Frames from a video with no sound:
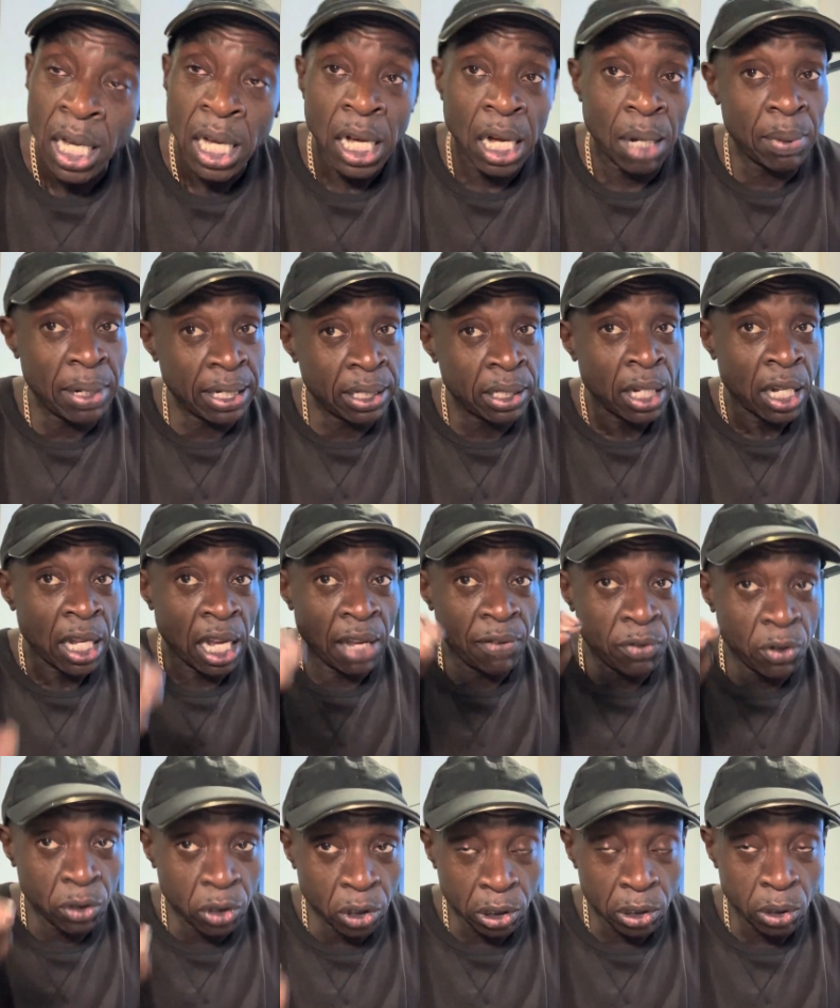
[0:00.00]
I mean, if
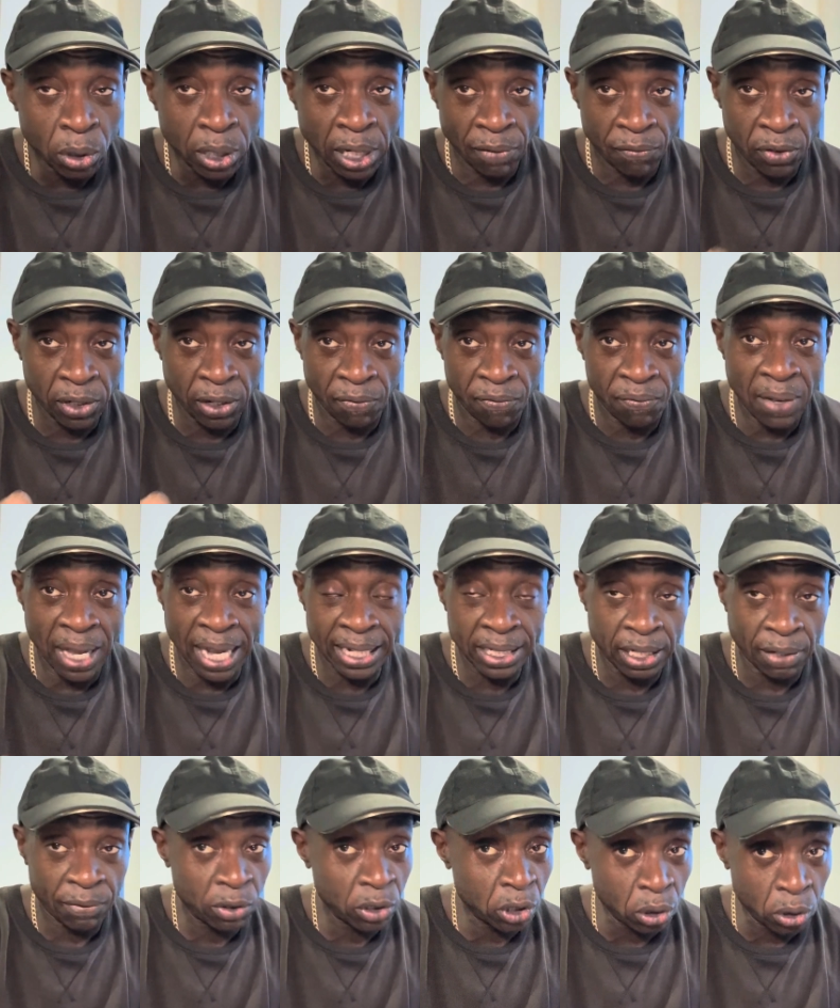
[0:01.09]
you just look at the facts,
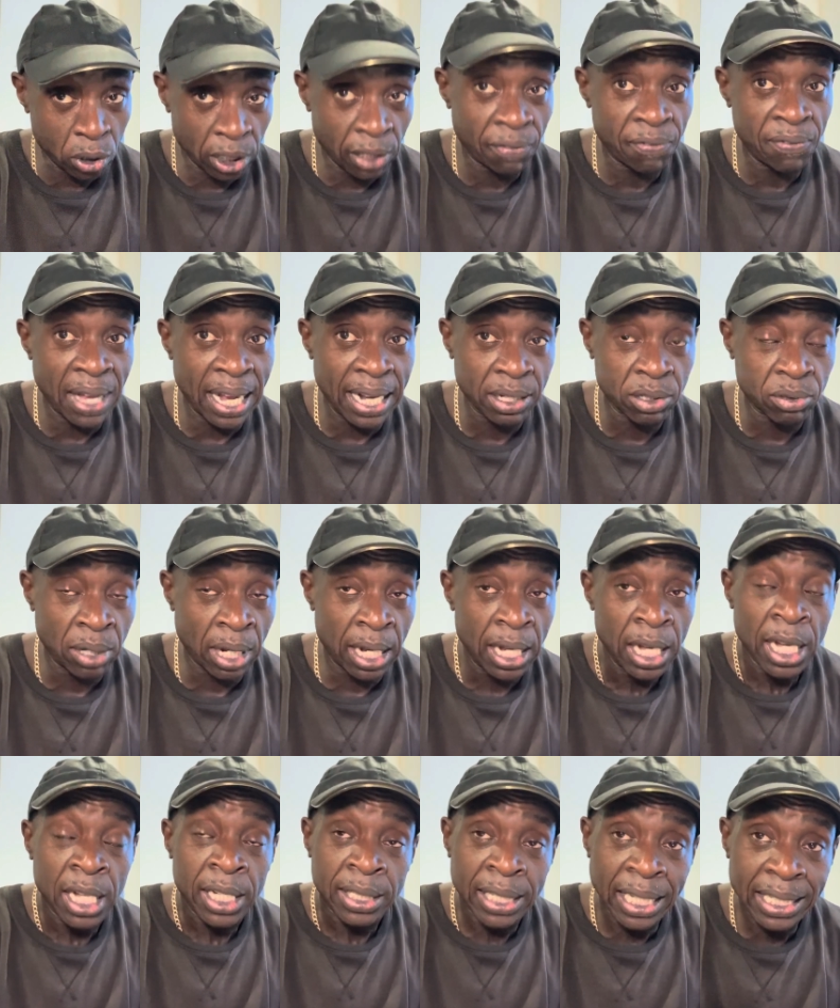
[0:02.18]
right,
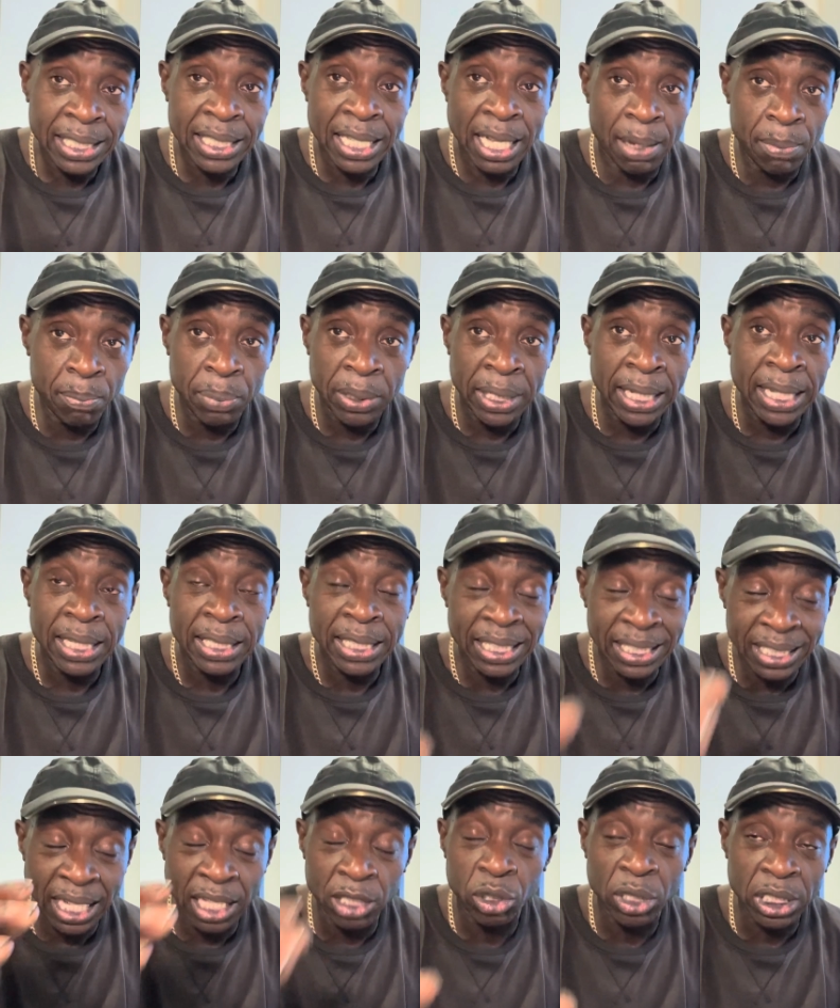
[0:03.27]
this country
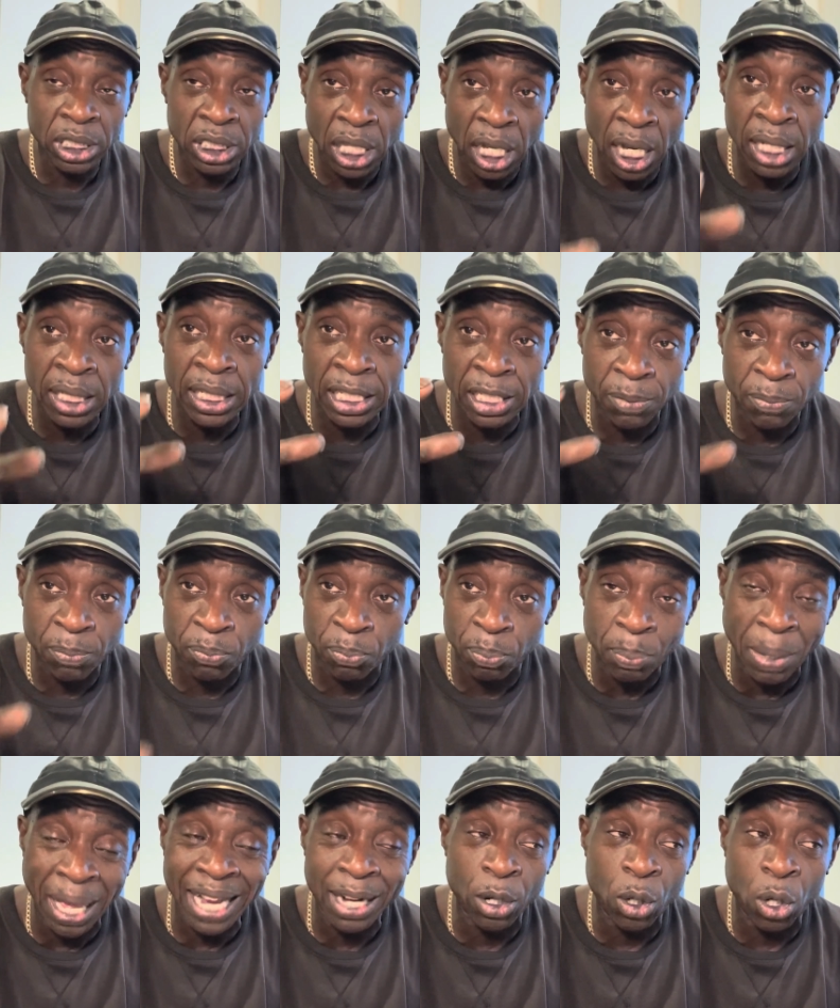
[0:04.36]
has turned its
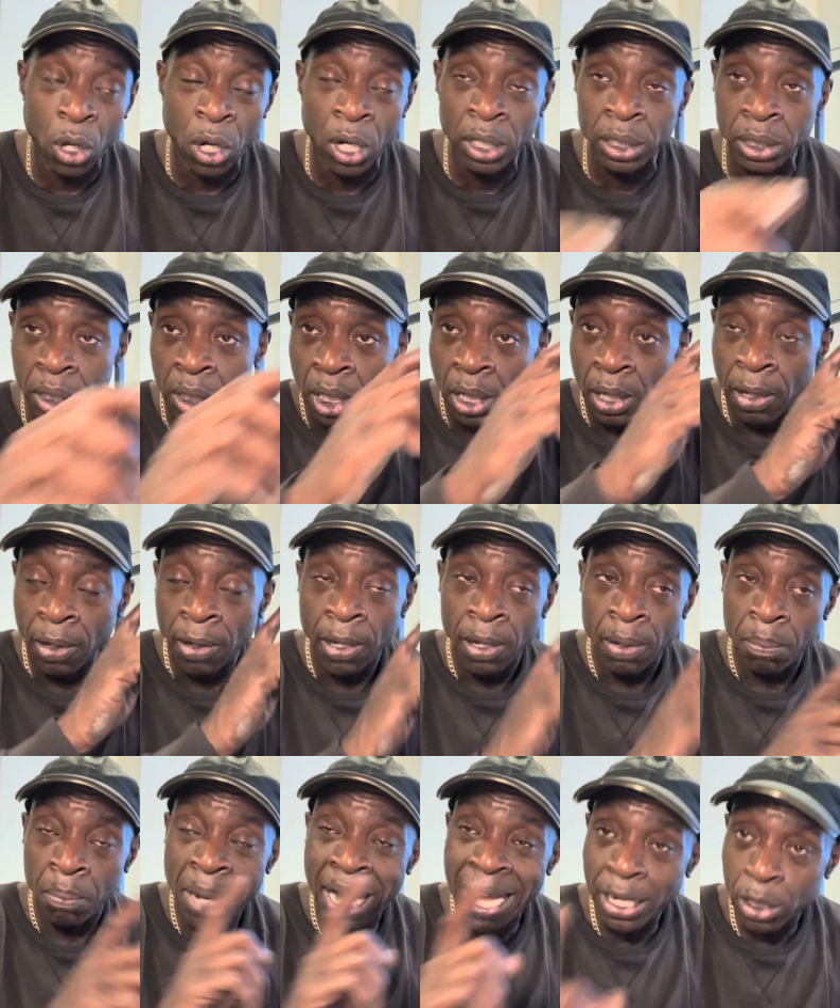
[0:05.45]
back on
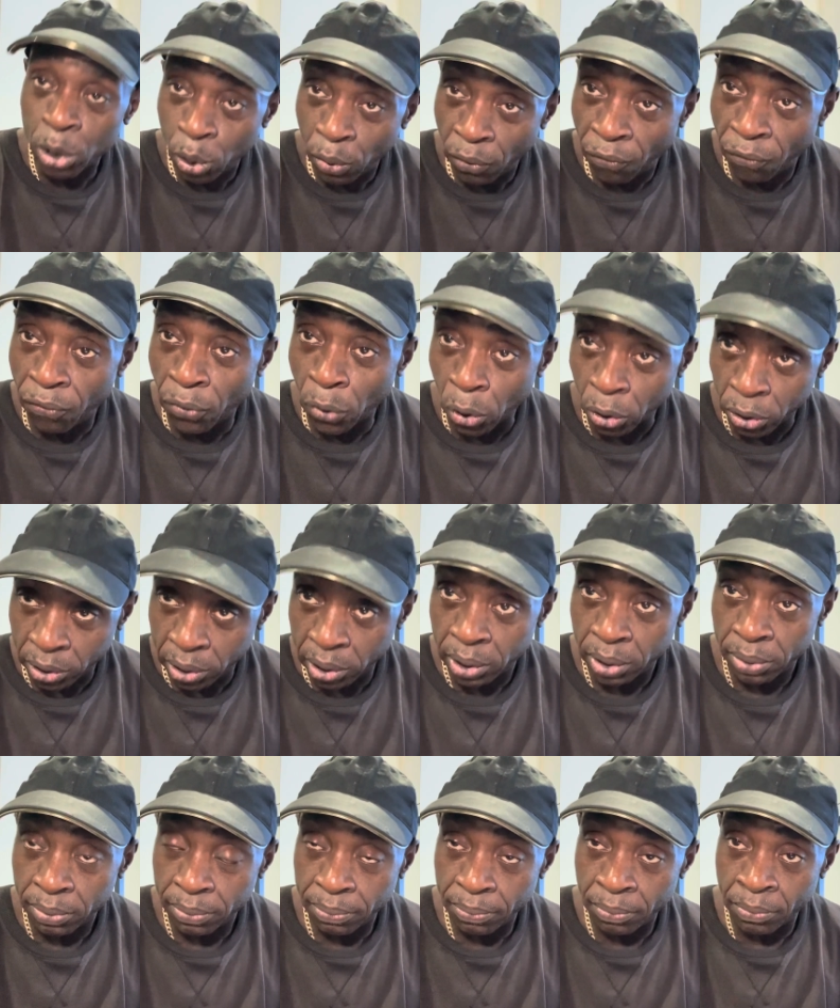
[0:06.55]
Michael Foot,
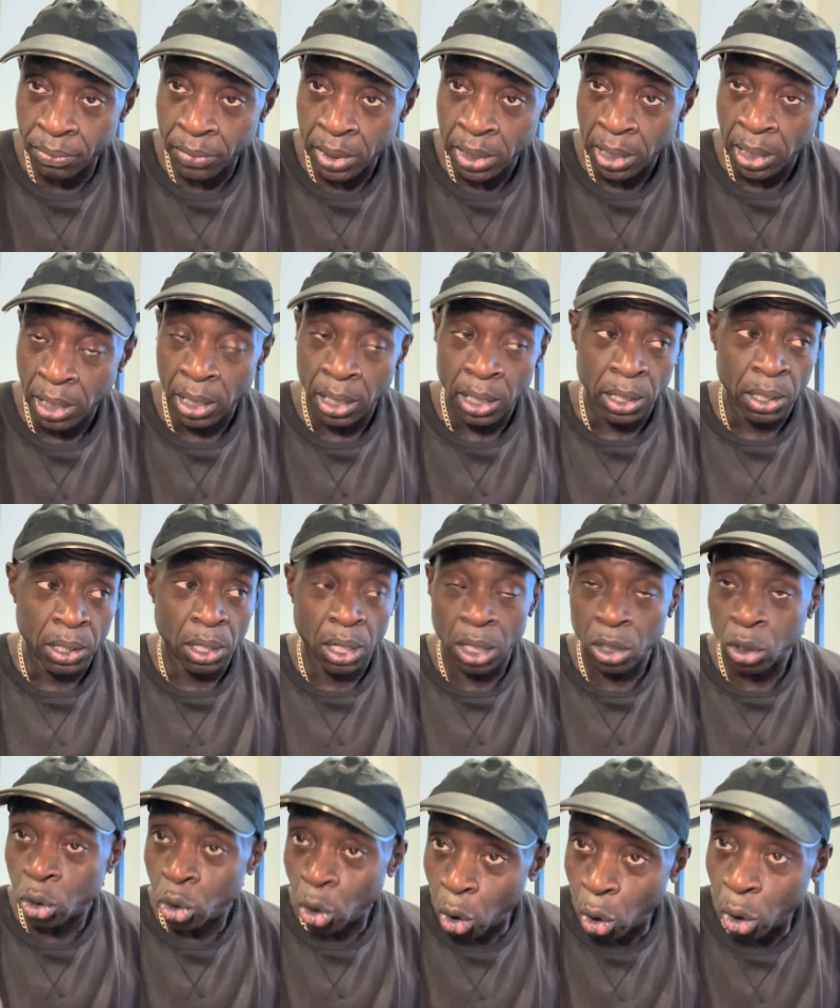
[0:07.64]

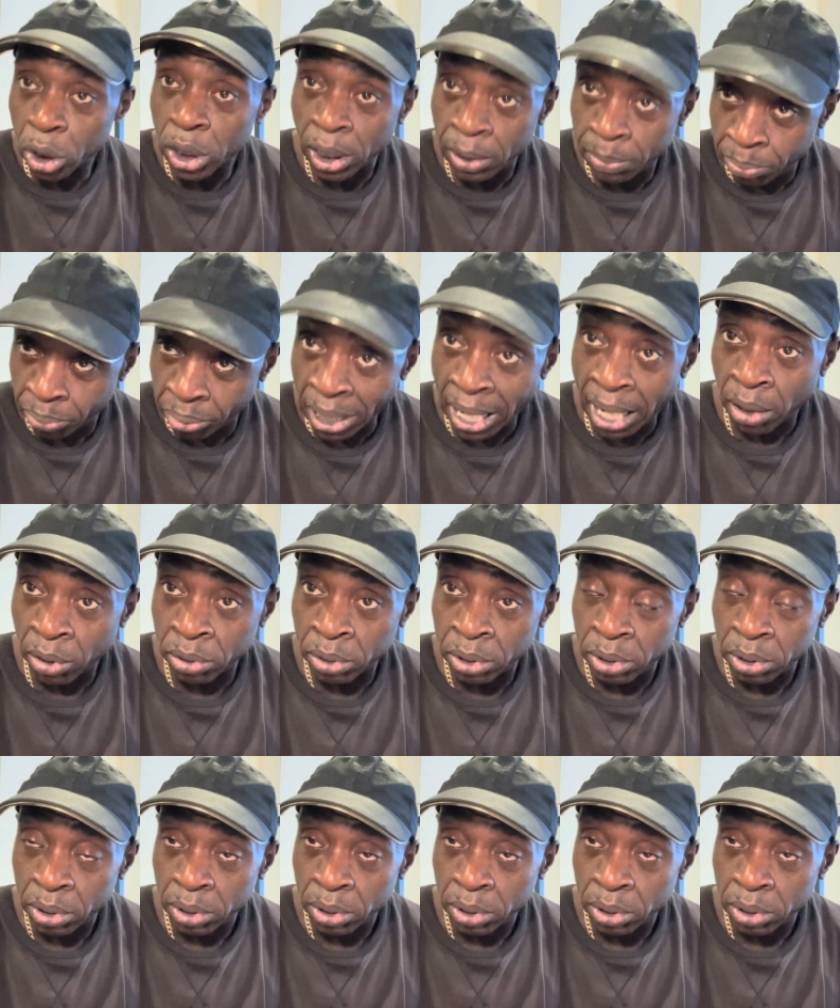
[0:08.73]
Gordon Brown,